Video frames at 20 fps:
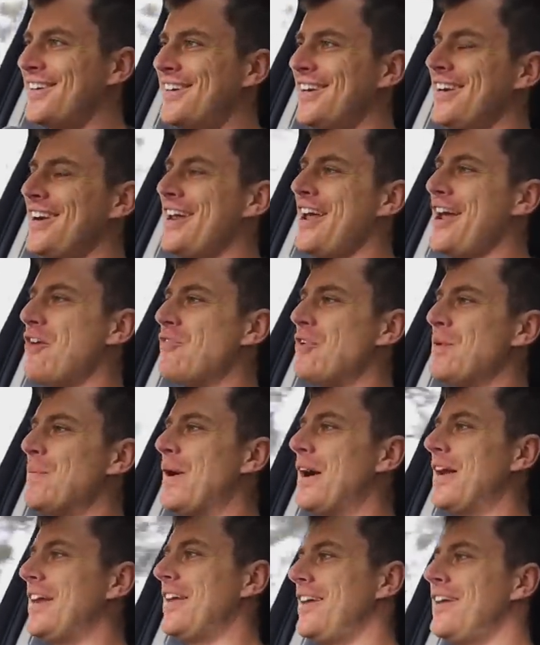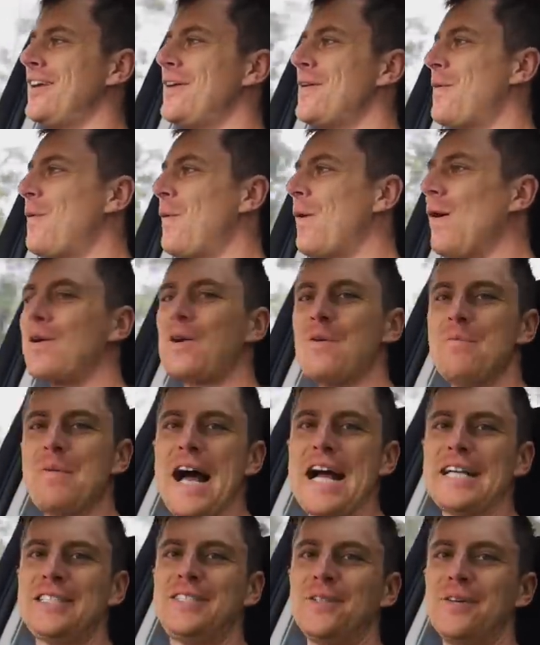G'day everybody, welcome
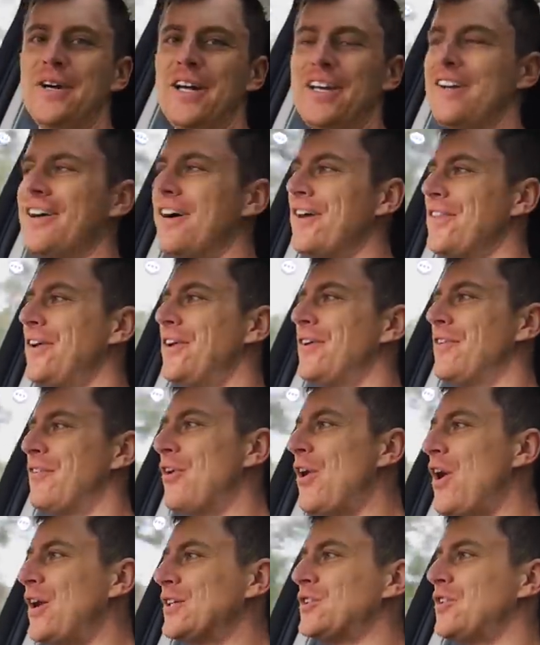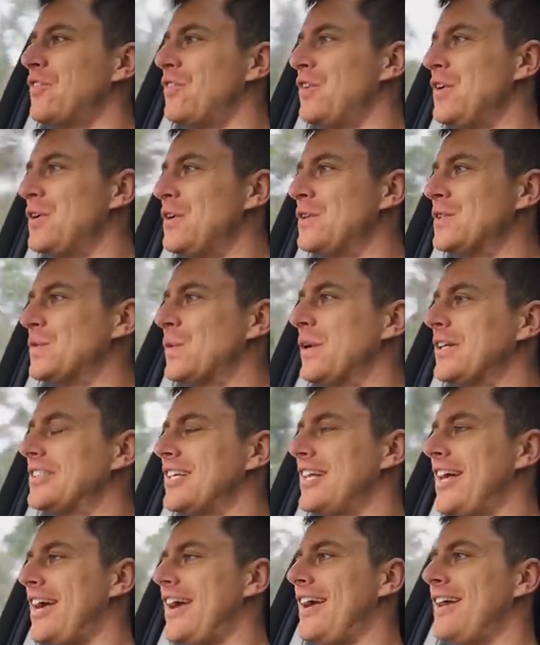back to another Ross Reviews where
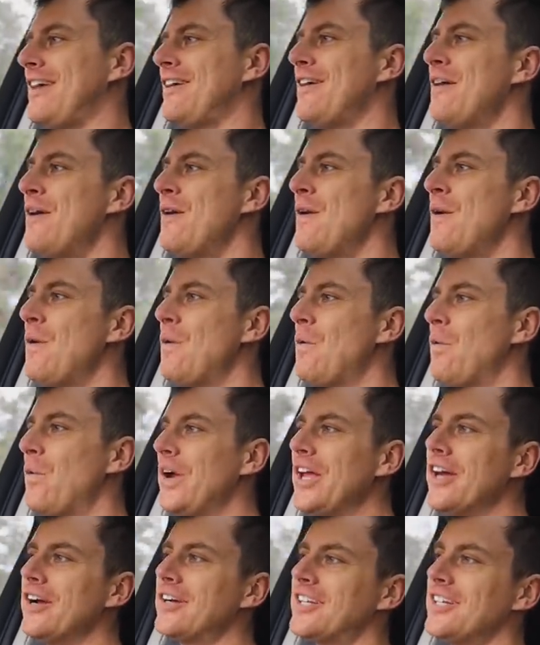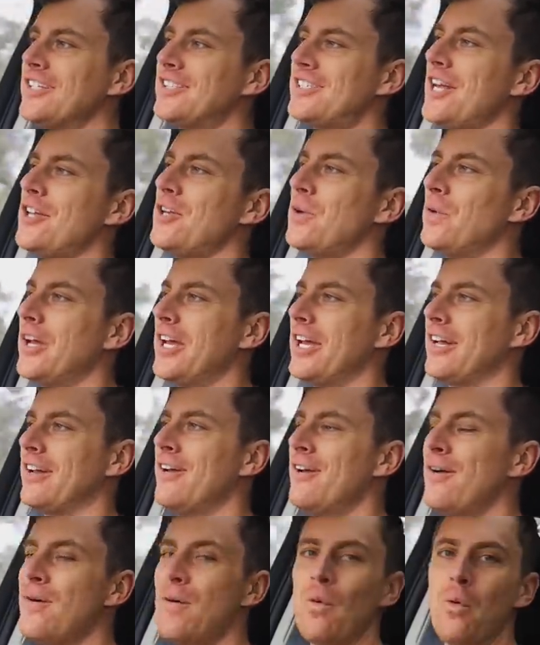today we are
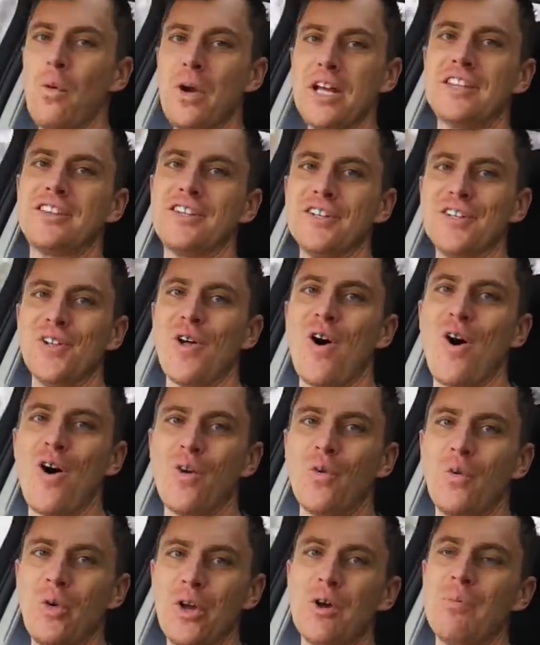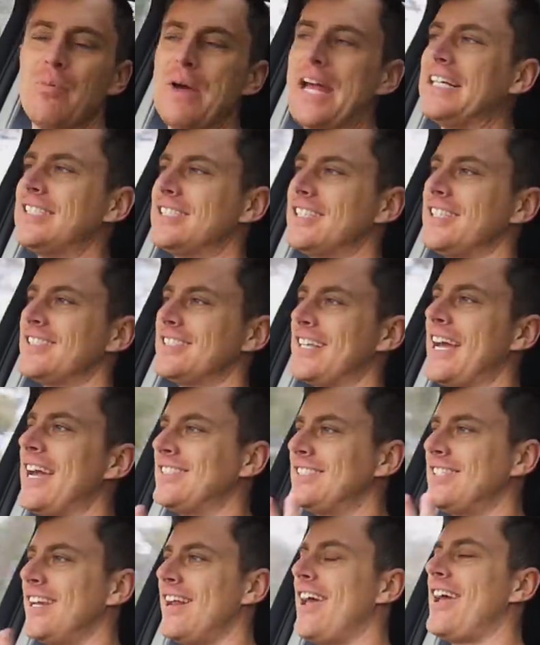continuing with the long wheelbases
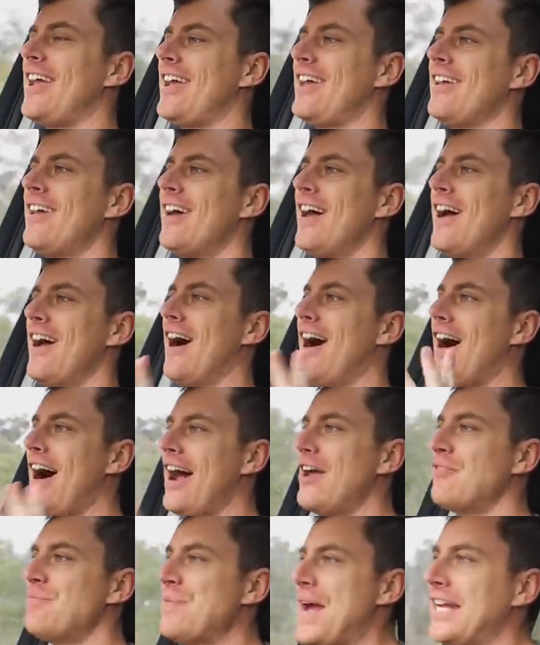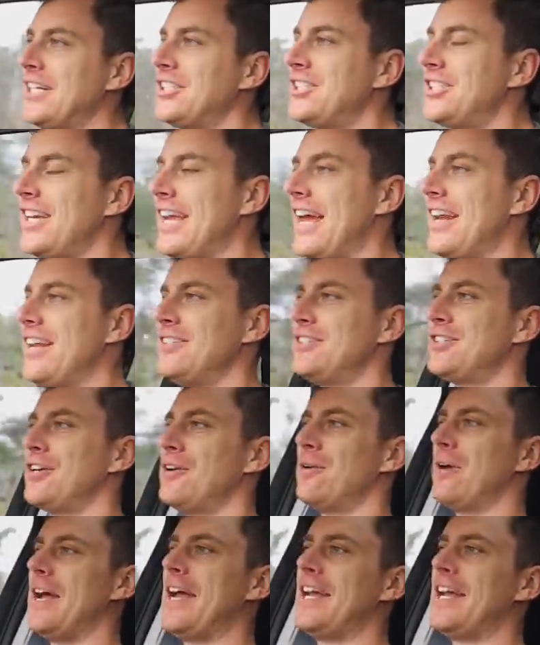and today I have managed to get into